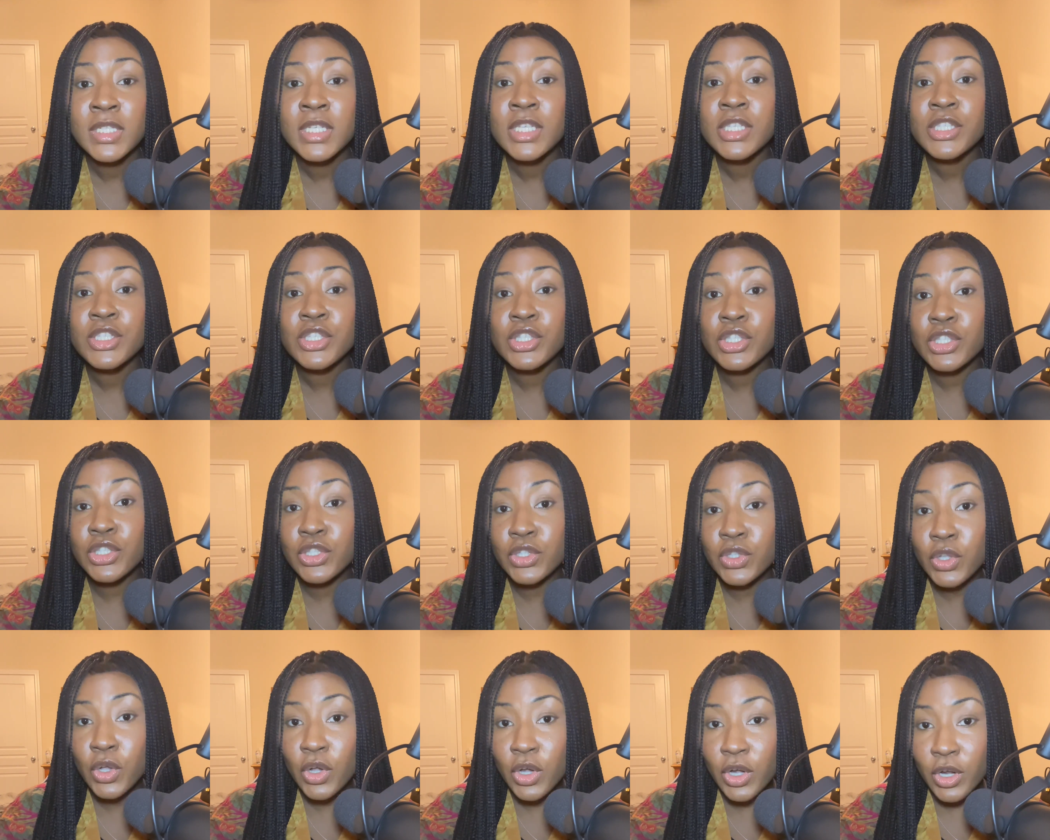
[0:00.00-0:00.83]

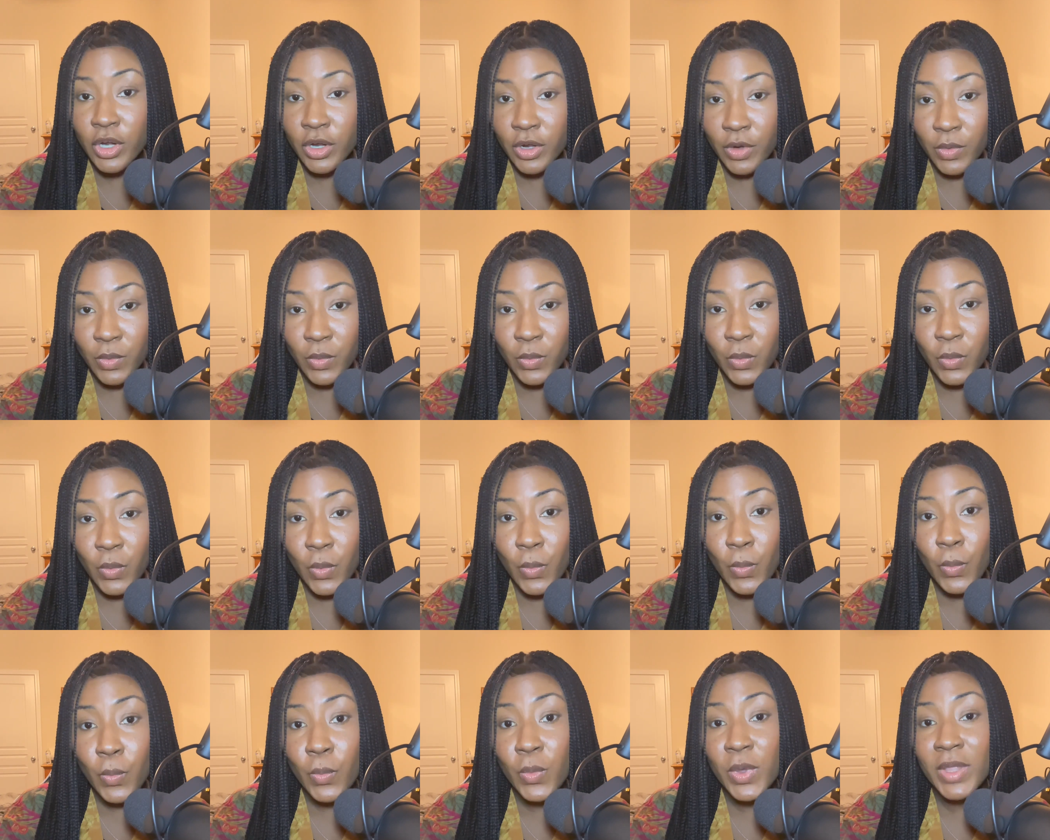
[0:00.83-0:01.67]
Start
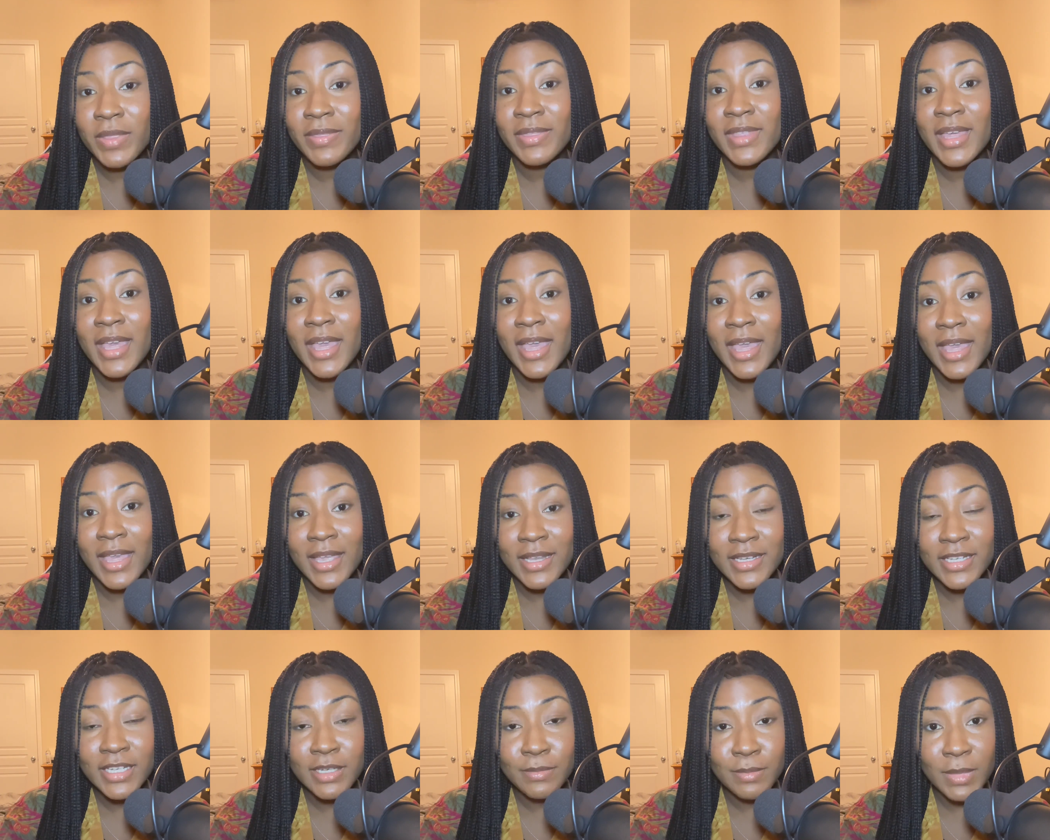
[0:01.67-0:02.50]
with the
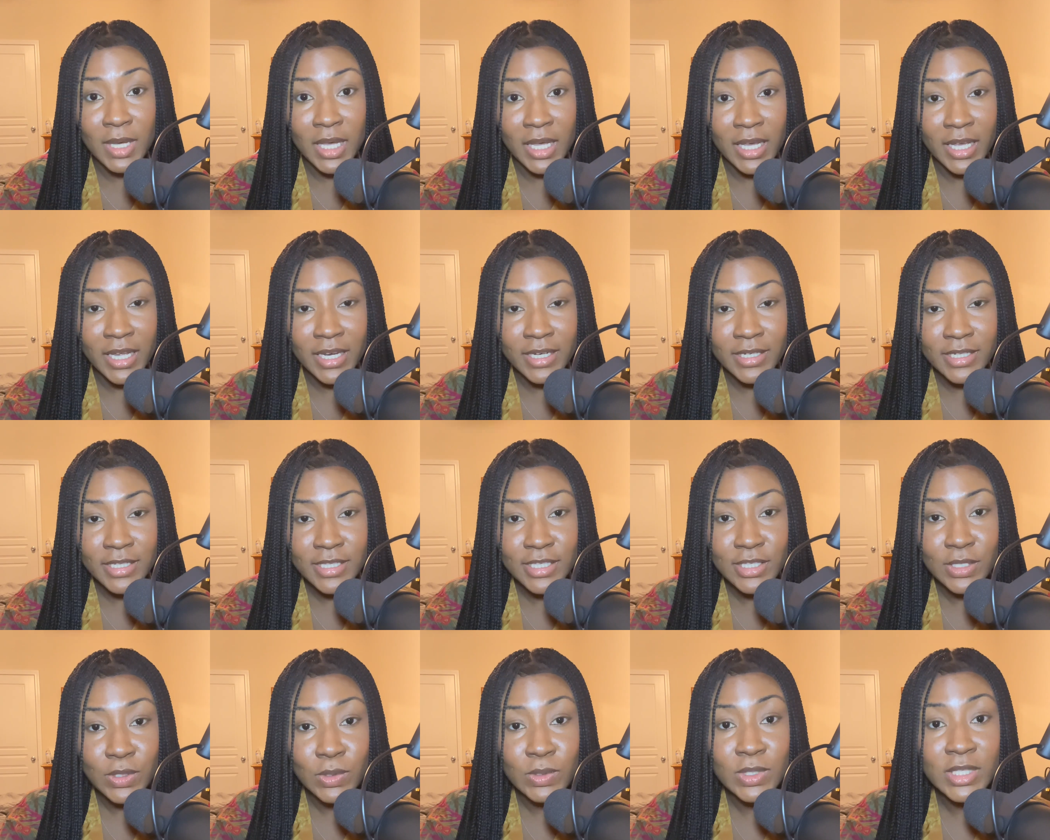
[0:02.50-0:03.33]
end in mind.
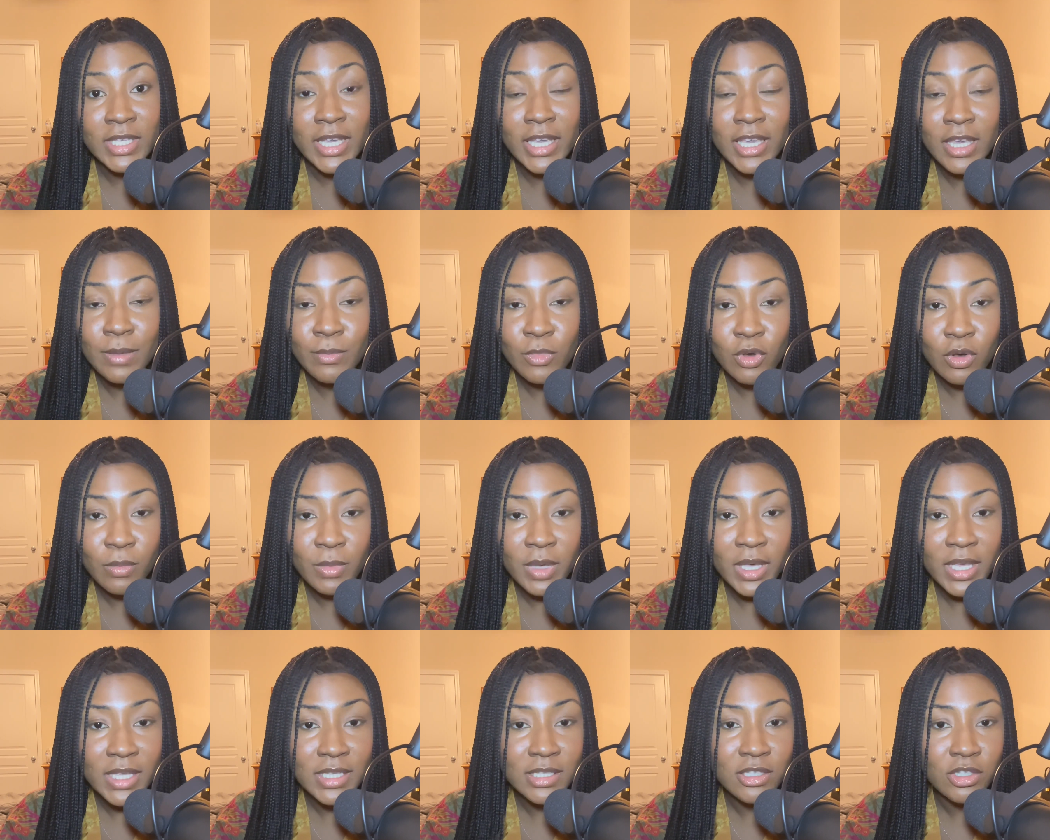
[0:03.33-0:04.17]
So take a
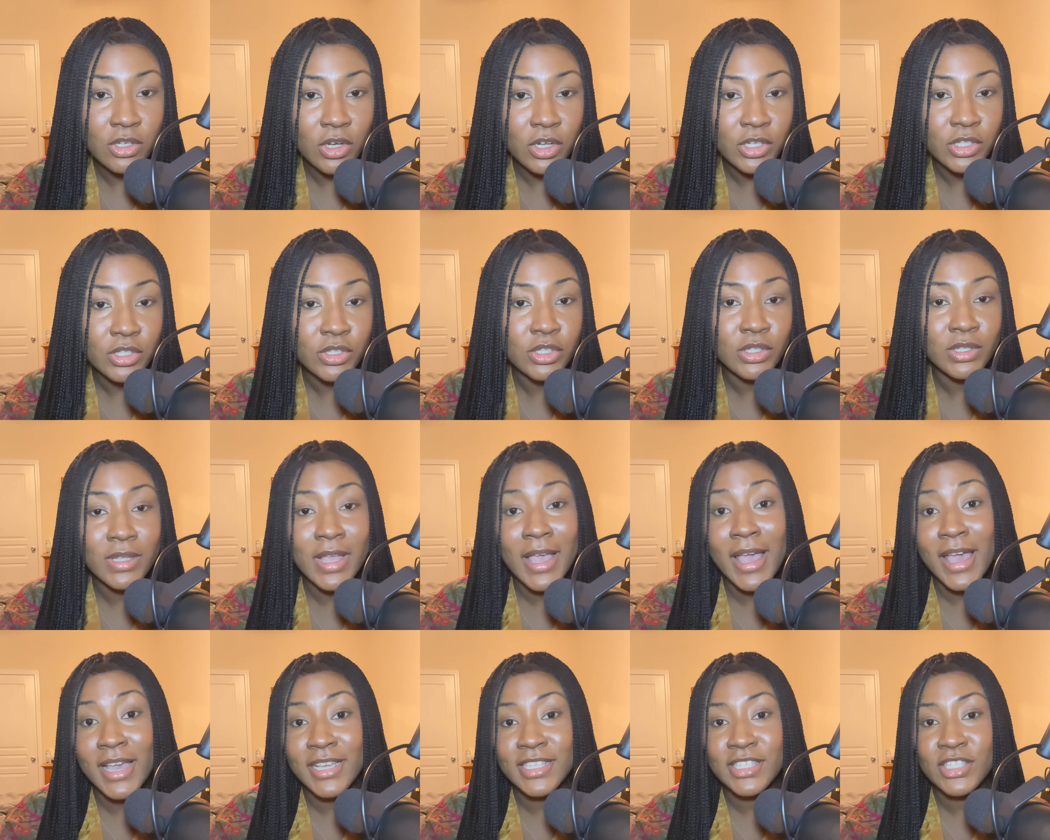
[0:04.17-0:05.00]
moment and start
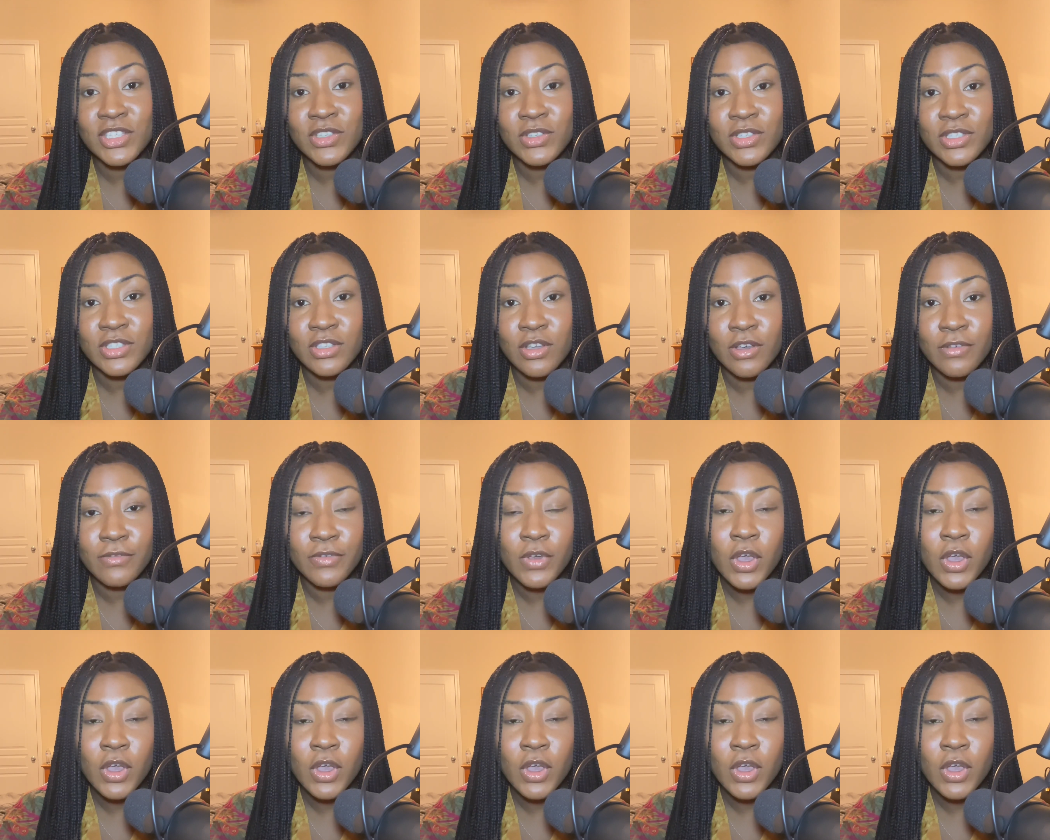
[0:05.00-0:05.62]
asking yourself